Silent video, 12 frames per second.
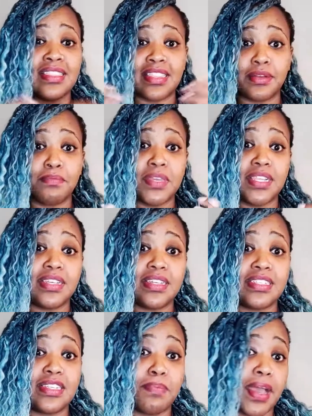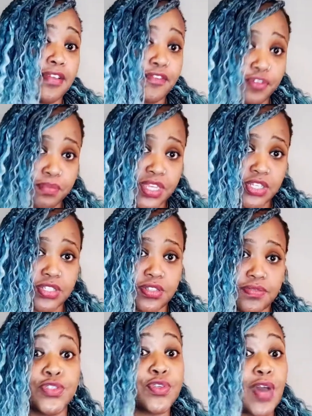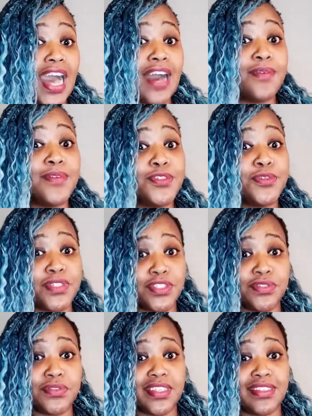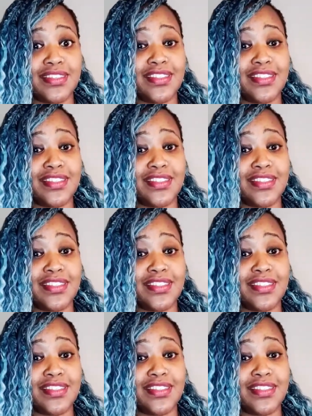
that are mediated by inflammation. So how do we do this?